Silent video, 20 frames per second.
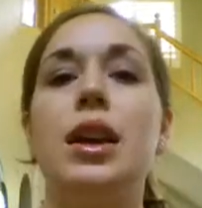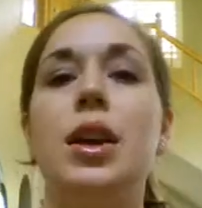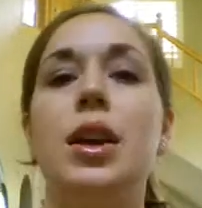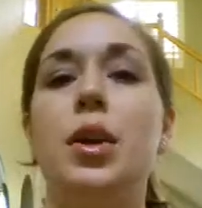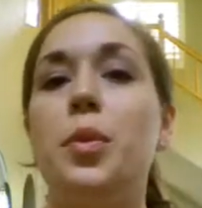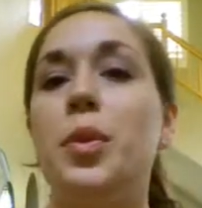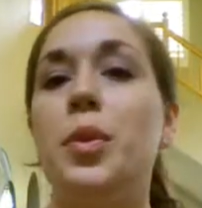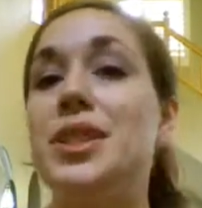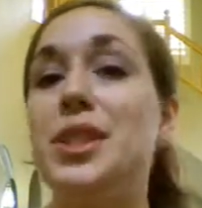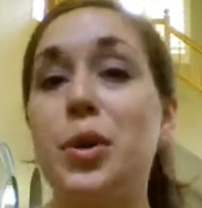
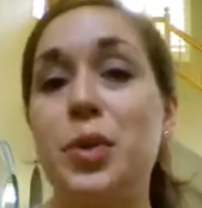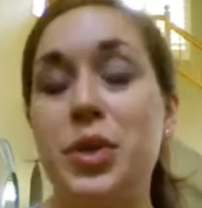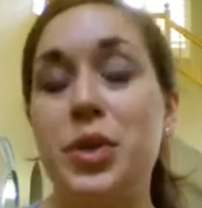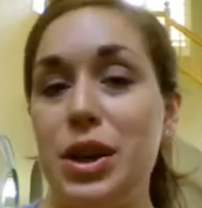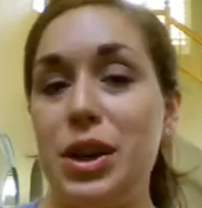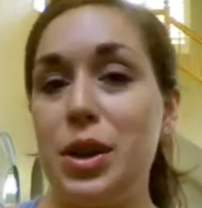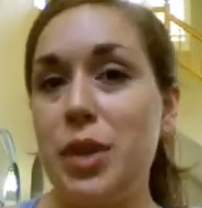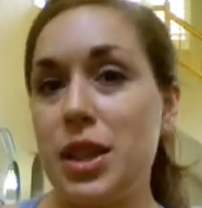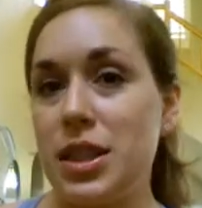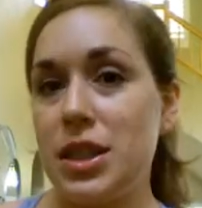We don't need
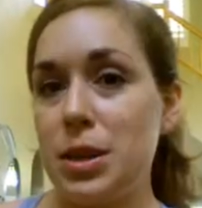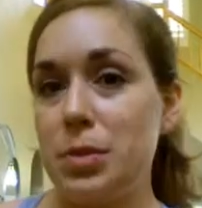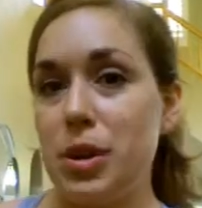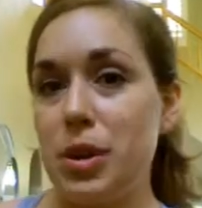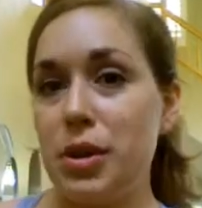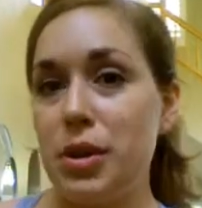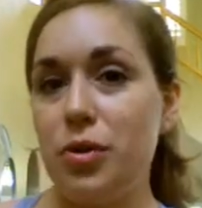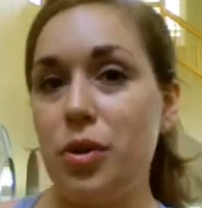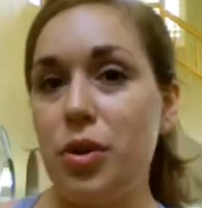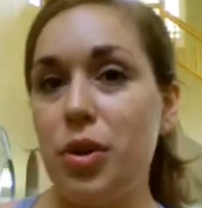a recipe
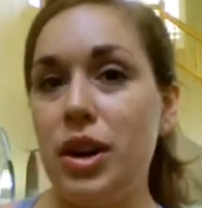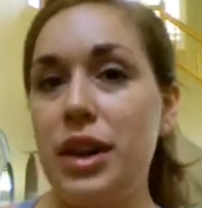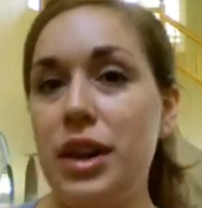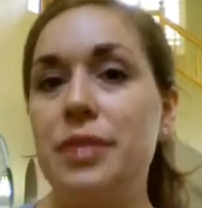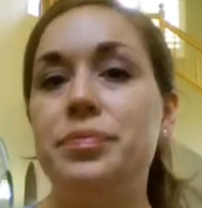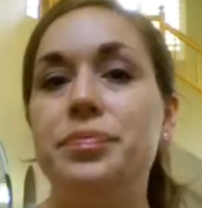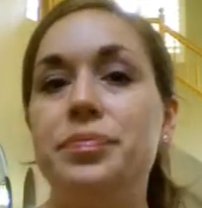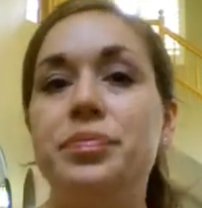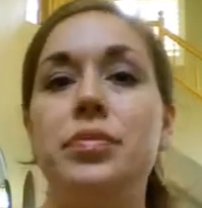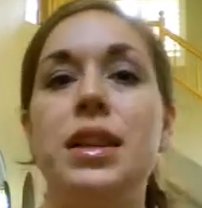for it.
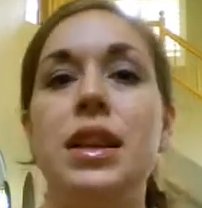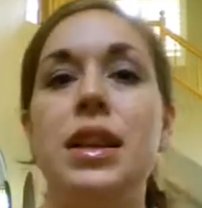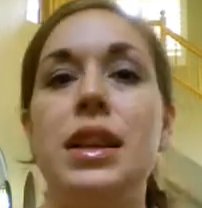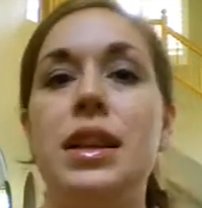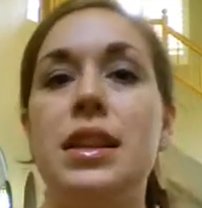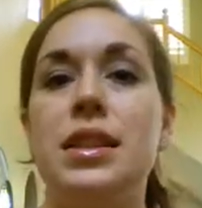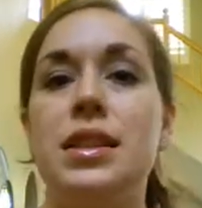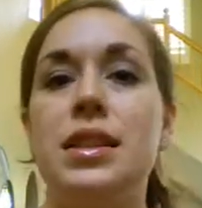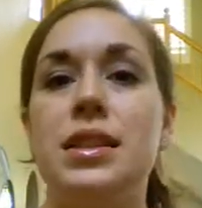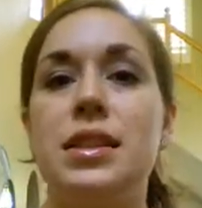
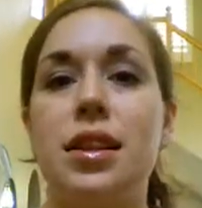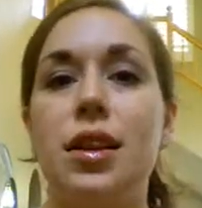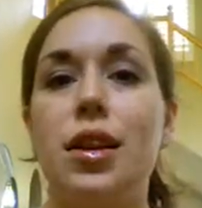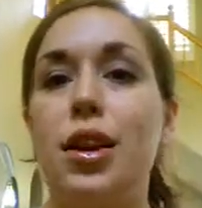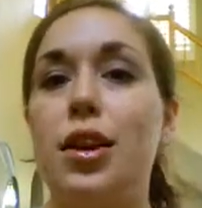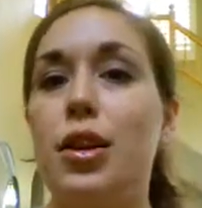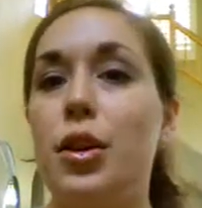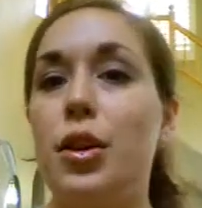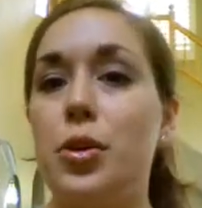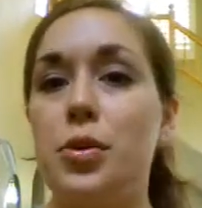It's
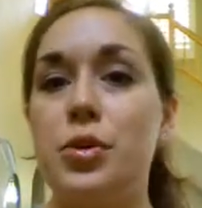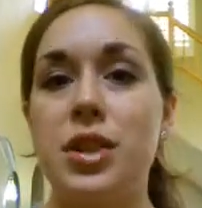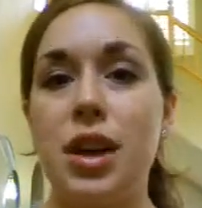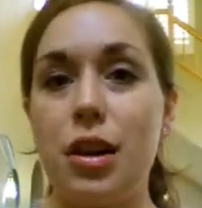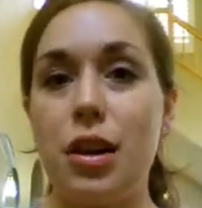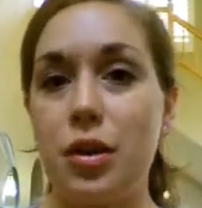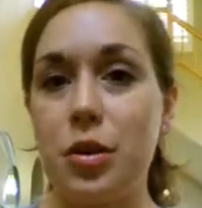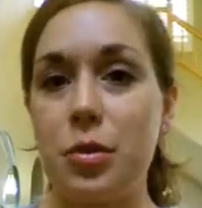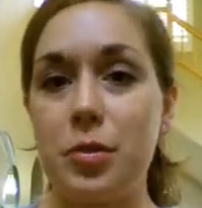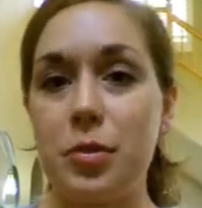our own
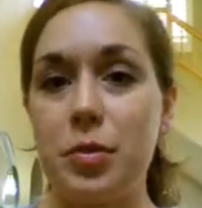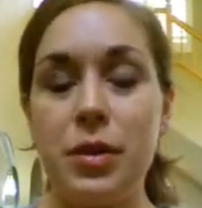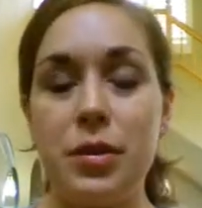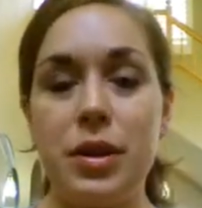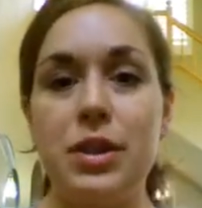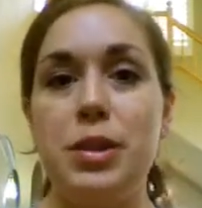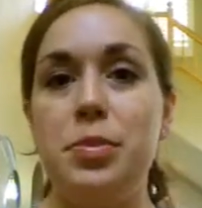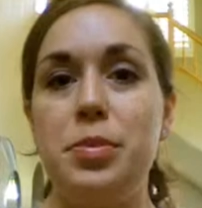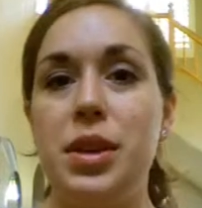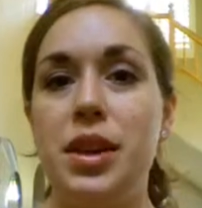taco meat
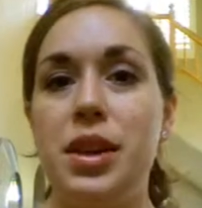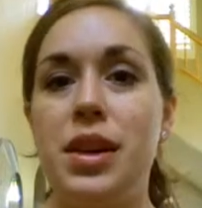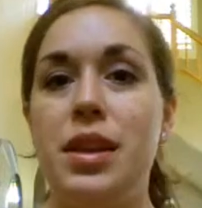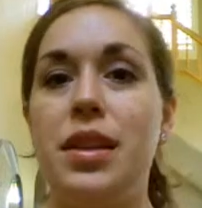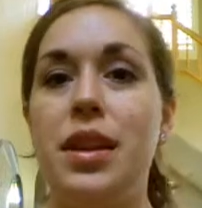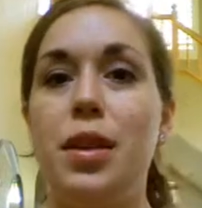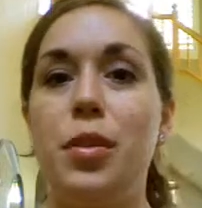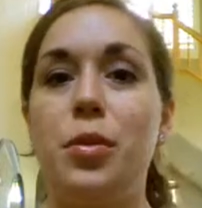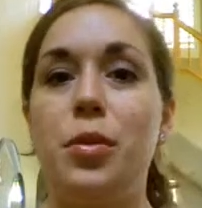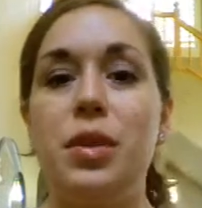recipe
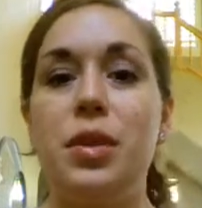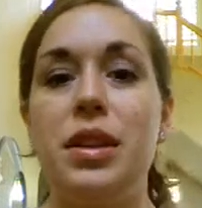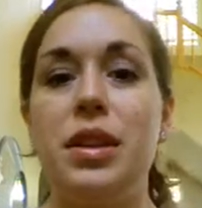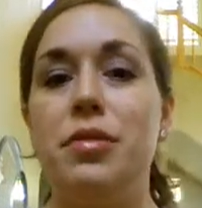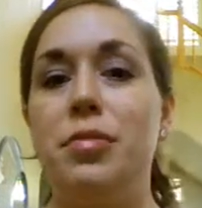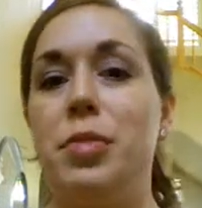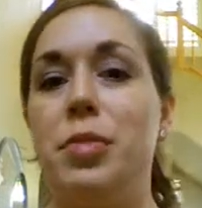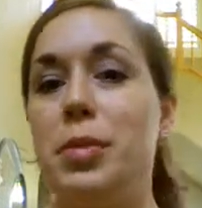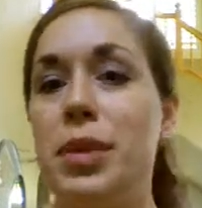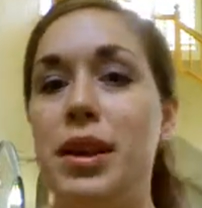that we've
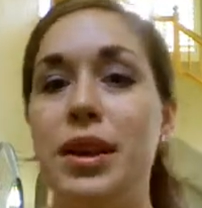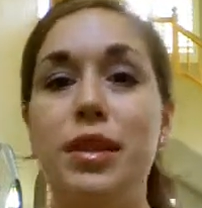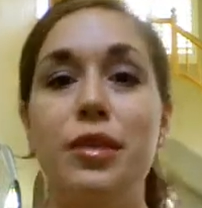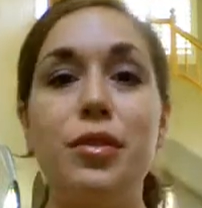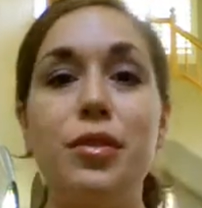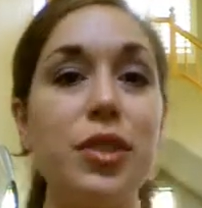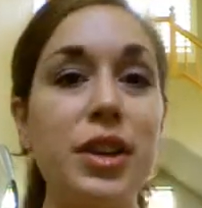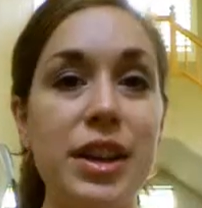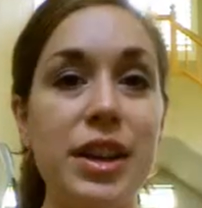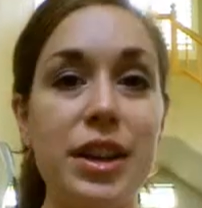been making
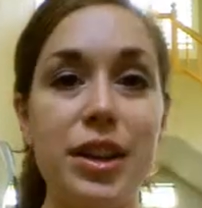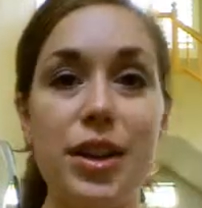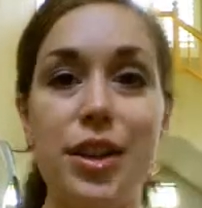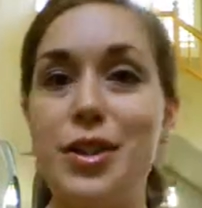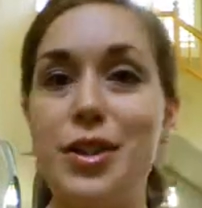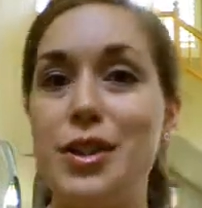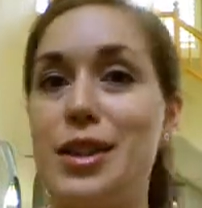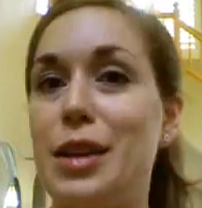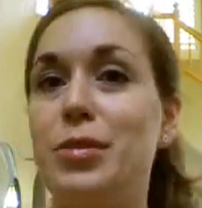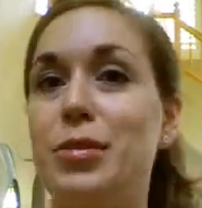for years,
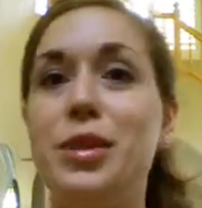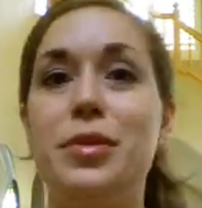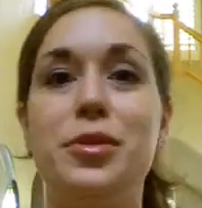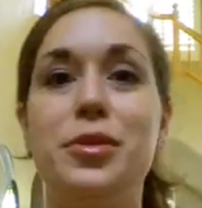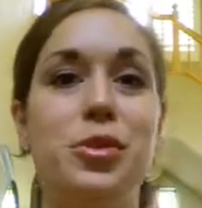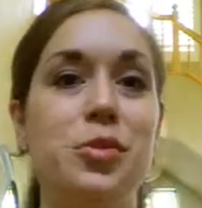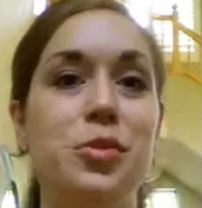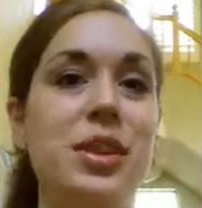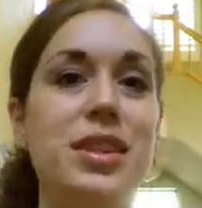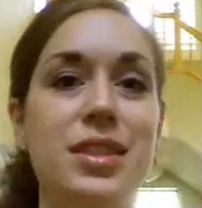that we've
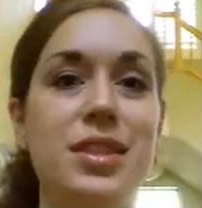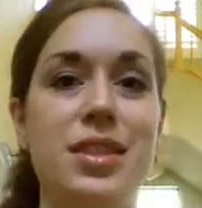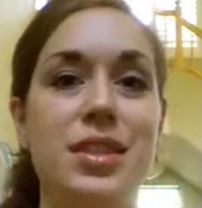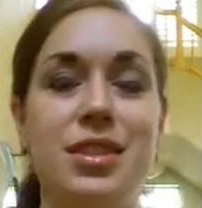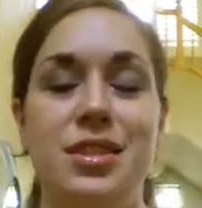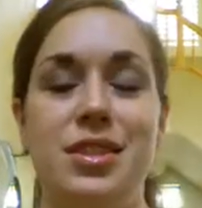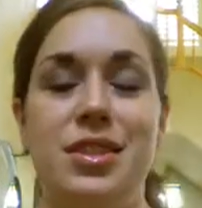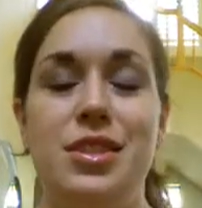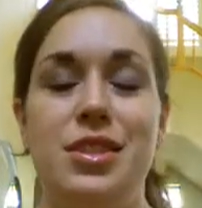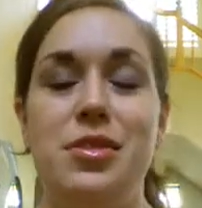tweaked
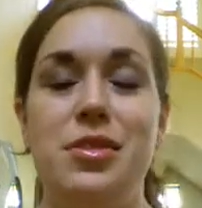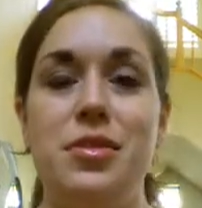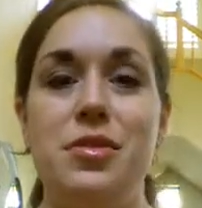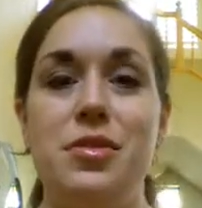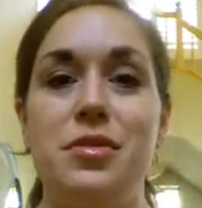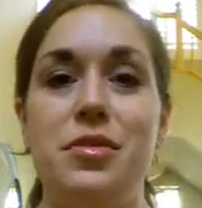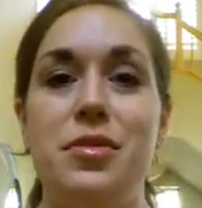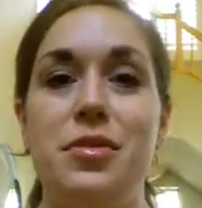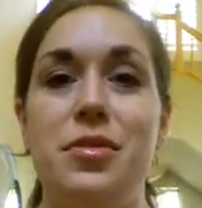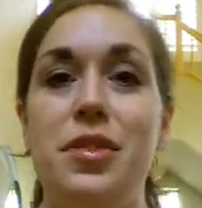
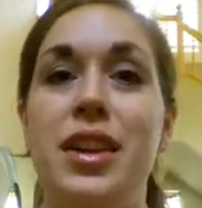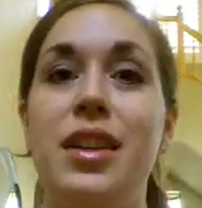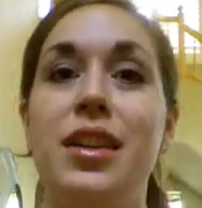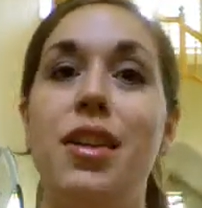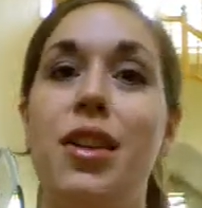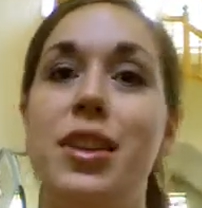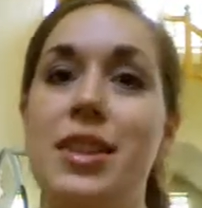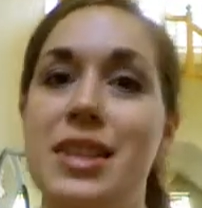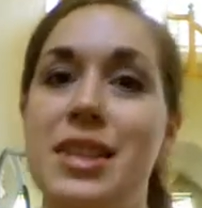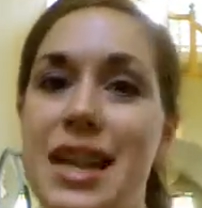to fit
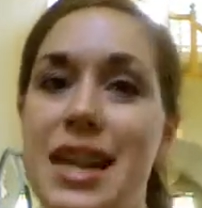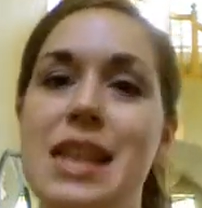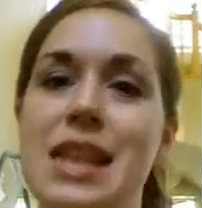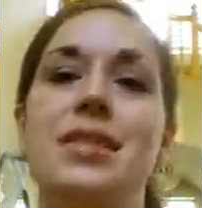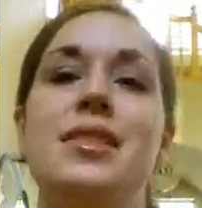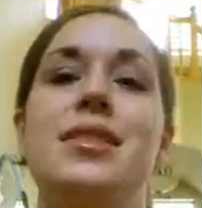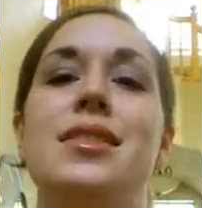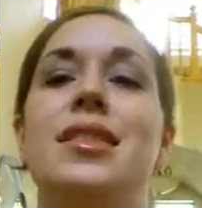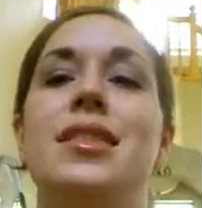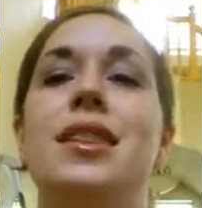our taste.